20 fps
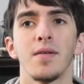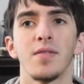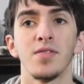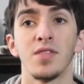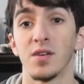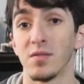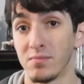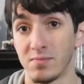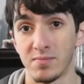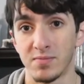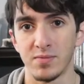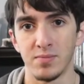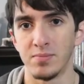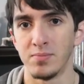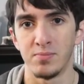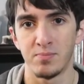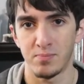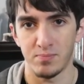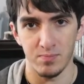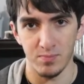The
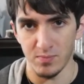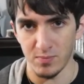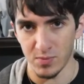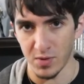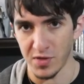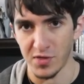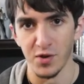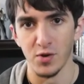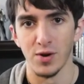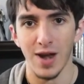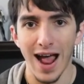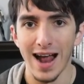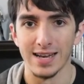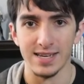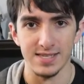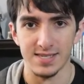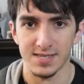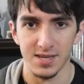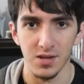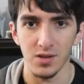the third act
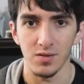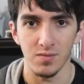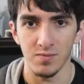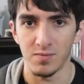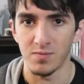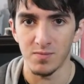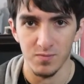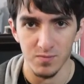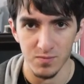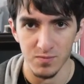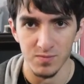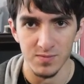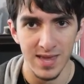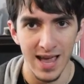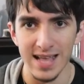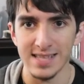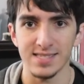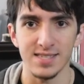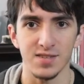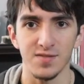is still
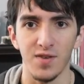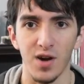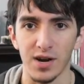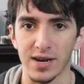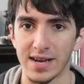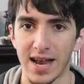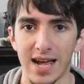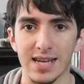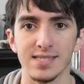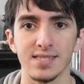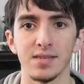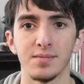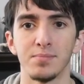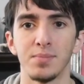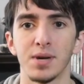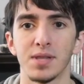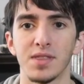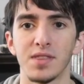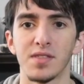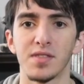tense as fucking excellent,
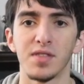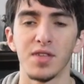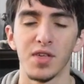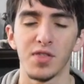but the,